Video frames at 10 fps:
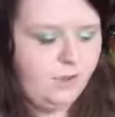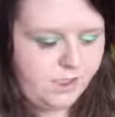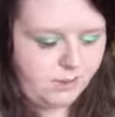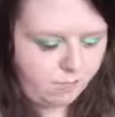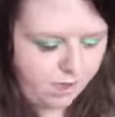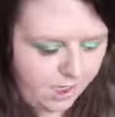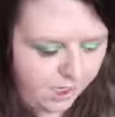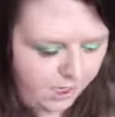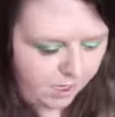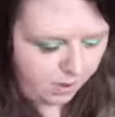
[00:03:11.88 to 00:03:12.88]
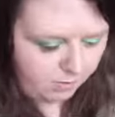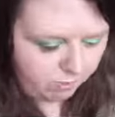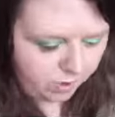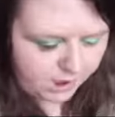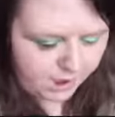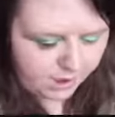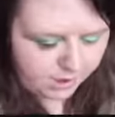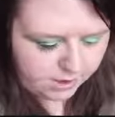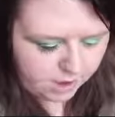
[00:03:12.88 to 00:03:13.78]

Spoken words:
which is a really pretty